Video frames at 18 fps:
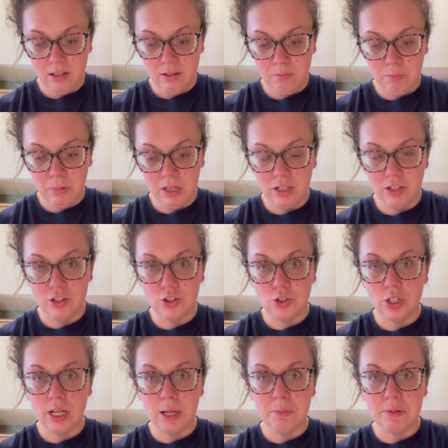being
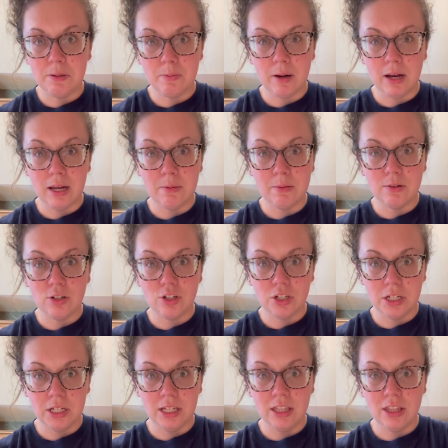shaped by a
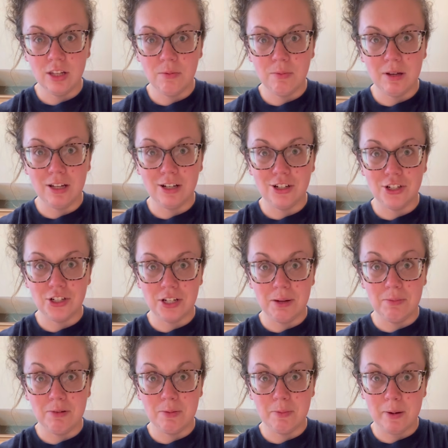machine. They're being
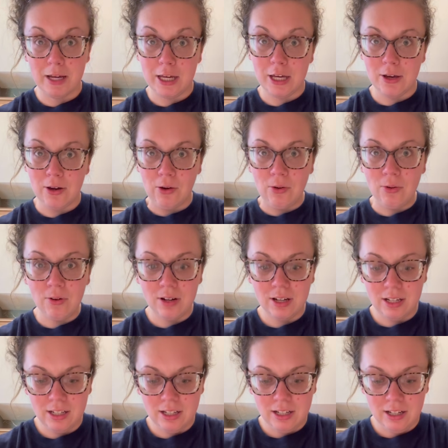shaped by you.
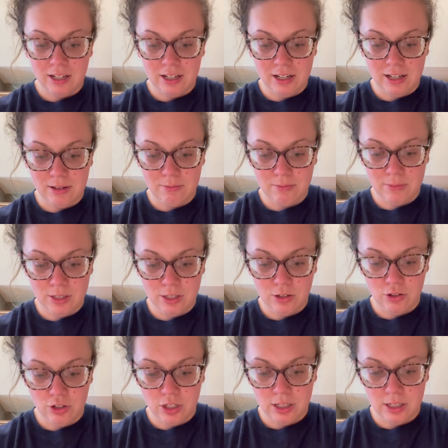
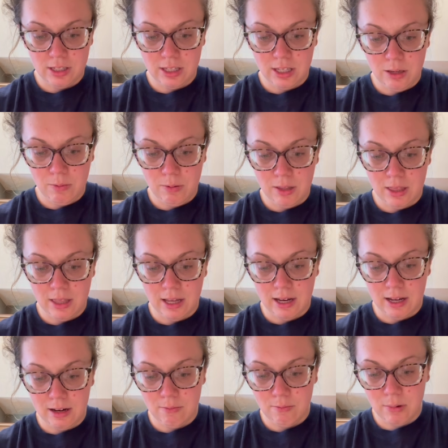So just keeping
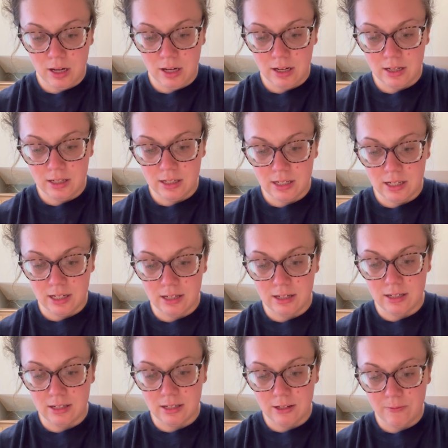that in mind.
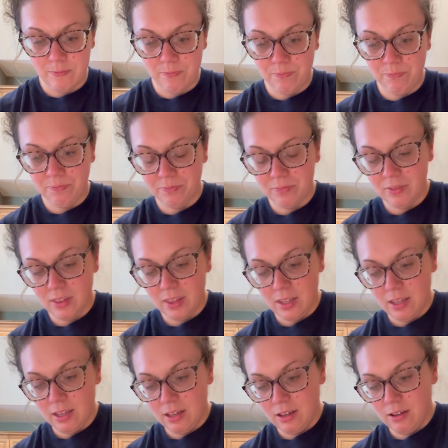And
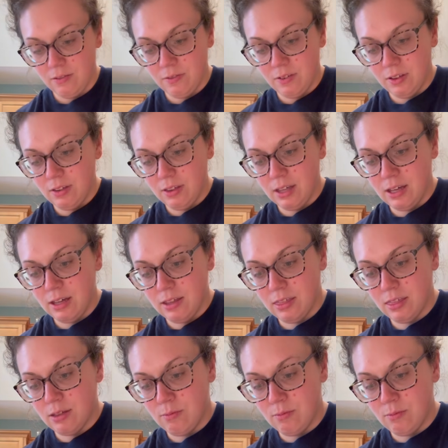I feel like the